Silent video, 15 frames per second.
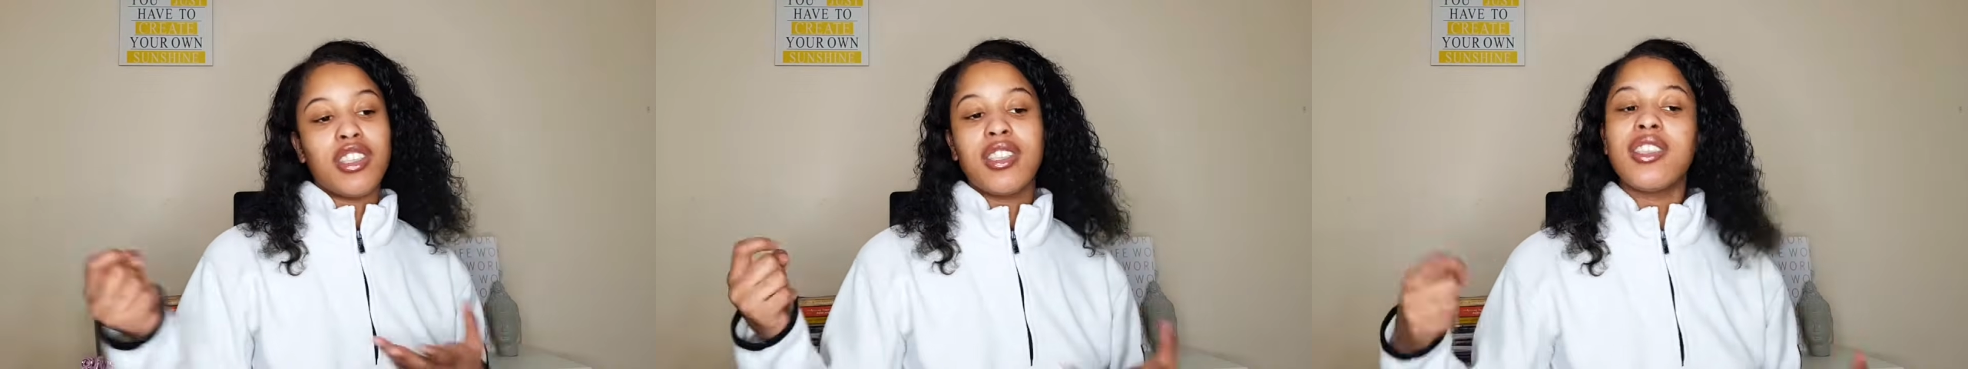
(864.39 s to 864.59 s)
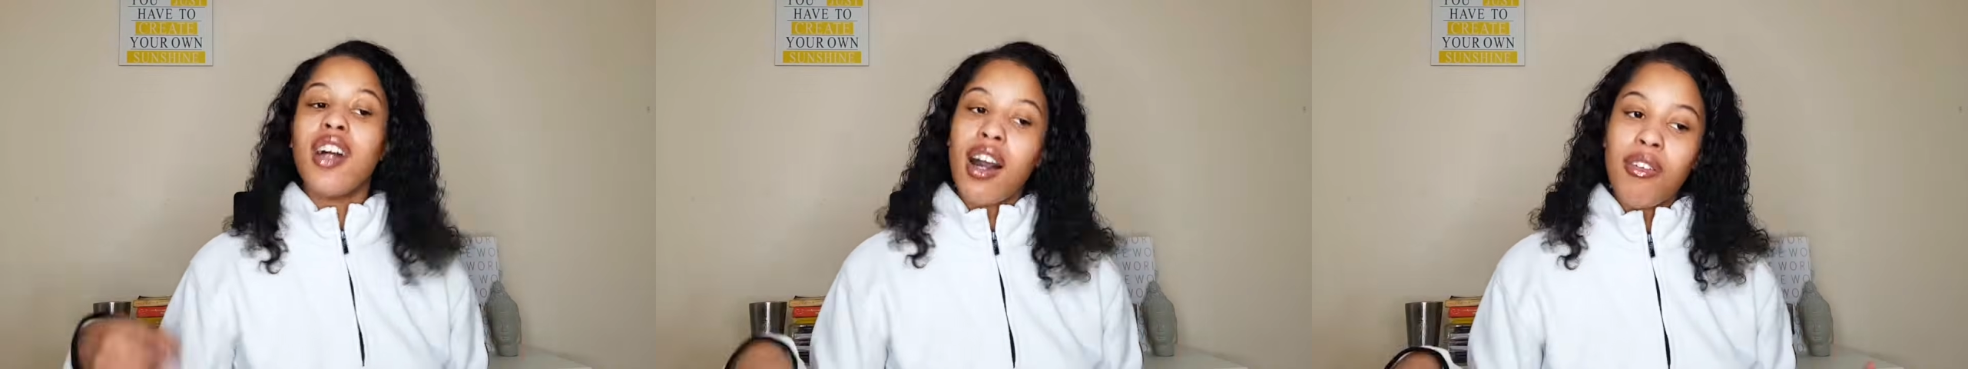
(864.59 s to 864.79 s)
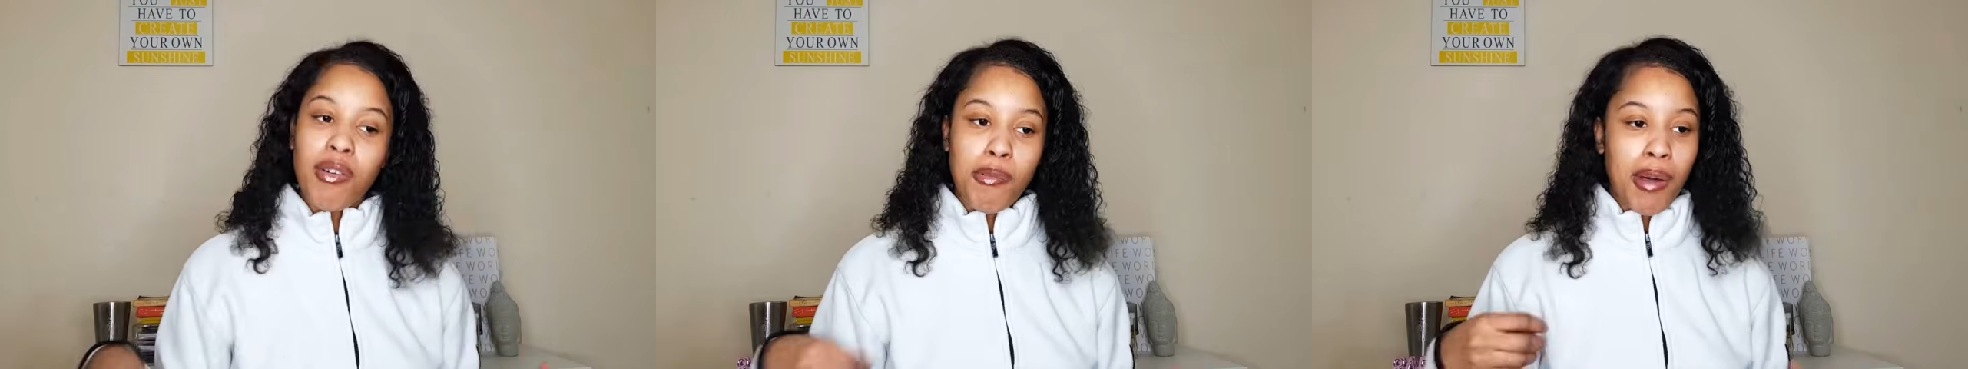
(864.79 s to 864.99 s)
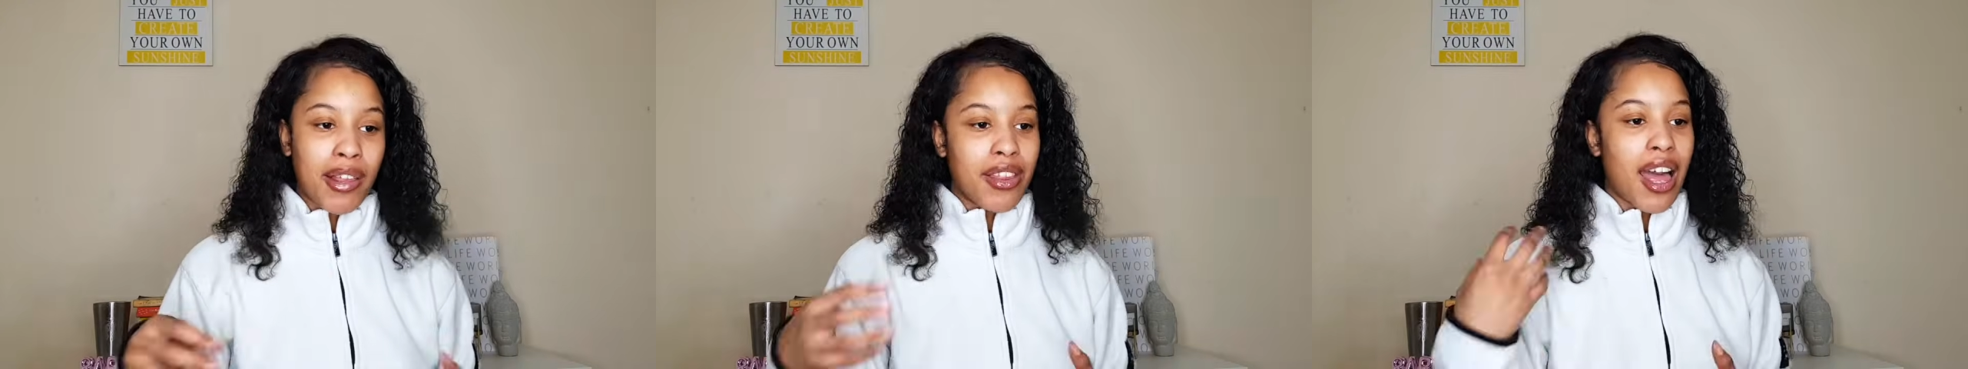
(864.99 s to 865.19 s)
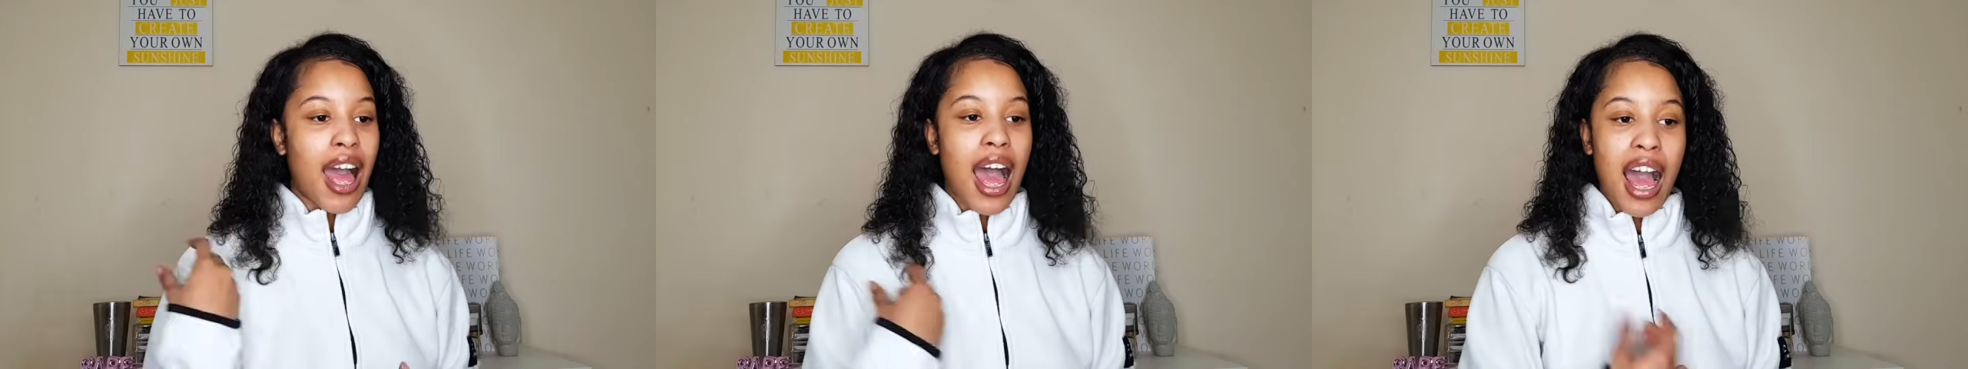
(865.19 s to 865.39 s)
stuff about
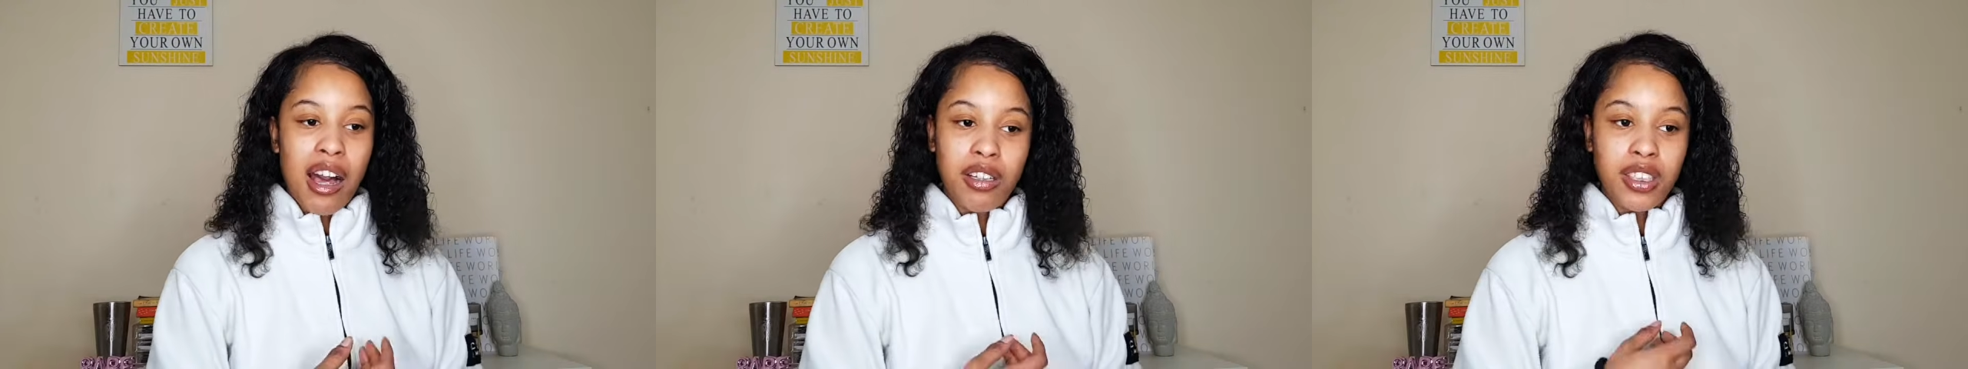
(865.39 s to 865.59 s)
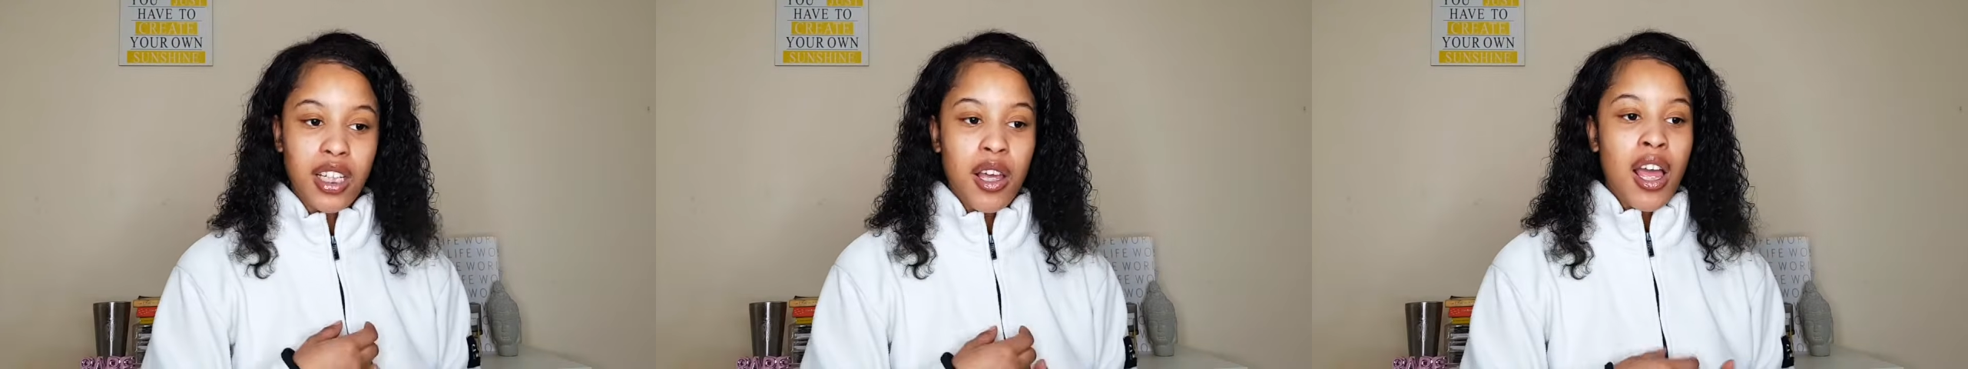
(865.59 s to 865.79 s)
the house.